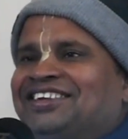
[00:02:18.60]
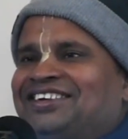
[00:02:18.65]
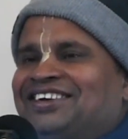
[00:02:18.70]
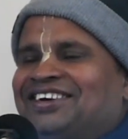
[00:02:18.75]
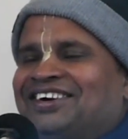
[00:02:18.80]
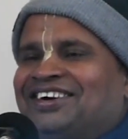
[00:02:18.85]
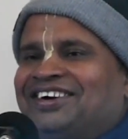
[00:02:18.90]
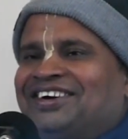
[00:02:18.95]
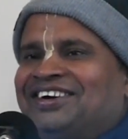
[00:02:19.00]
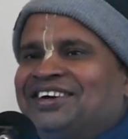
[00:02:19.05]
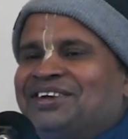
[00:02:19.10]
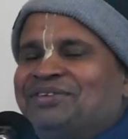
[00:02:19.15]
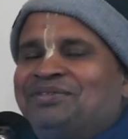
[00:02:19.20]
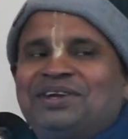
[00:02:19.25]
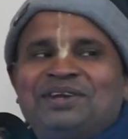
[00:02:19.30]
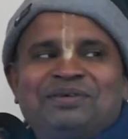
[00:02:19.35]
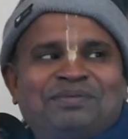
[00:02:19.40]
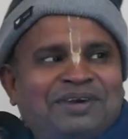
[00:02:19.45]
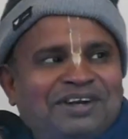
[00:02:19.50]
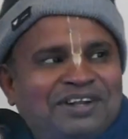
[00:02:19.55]
So
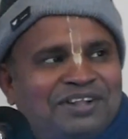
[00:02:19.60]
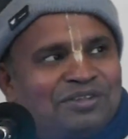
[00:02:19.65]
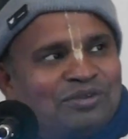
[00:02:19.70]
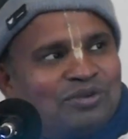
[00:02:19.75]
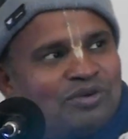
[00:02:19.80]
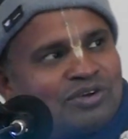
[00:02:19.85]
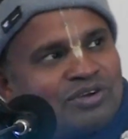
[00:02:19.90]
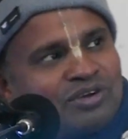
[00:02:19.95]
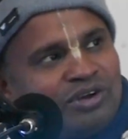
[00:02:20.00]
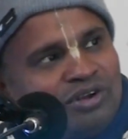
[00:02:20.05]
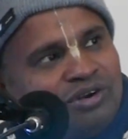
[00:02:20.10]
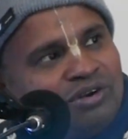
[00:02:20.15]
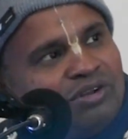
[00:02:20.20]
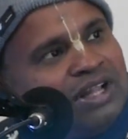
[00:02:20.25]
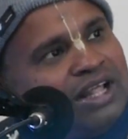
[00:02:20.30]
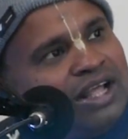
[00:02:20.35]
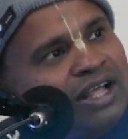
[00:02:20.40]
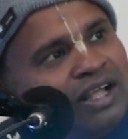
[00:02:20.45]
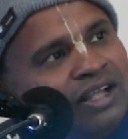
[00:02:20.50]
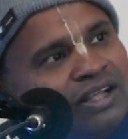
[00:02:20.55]
everybody know
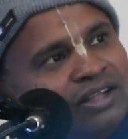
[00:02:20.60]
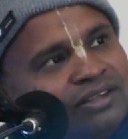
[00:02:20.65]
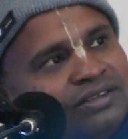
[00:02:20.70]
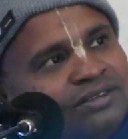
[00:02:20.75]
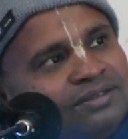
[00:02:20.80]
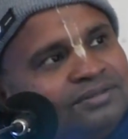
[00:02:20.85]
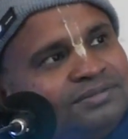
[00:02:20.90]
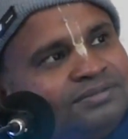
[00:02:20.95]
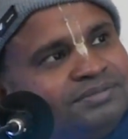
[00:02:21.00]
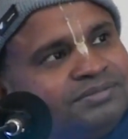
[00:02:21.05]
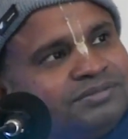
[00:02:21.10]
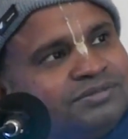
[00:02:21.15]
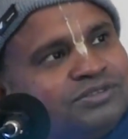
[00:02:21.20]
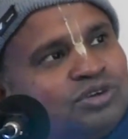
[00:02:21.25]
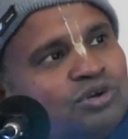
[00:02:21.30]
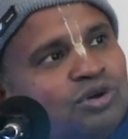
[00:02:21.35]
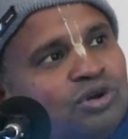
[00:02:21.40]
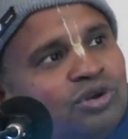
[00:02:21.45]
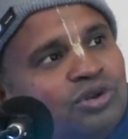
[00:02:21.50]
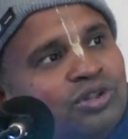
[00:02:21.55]

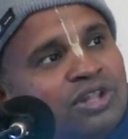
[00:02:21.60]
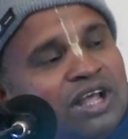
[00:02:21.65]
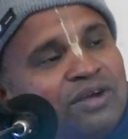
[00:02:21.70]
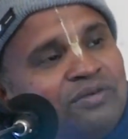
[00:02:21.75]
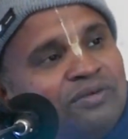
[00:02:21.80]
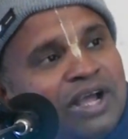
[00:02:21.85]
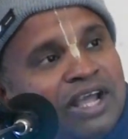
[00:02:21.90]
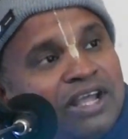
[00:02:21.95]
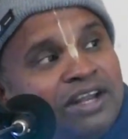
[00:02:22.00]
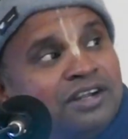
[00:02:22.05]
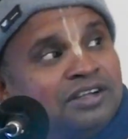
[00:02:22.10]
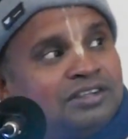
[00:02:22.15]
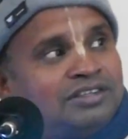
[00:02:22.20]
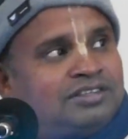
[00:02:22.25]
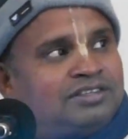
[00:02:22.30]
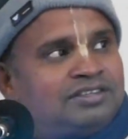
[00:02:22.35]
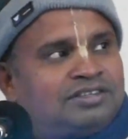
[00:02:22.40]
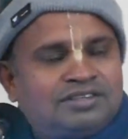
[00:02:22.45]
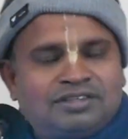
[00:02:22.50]
corona virus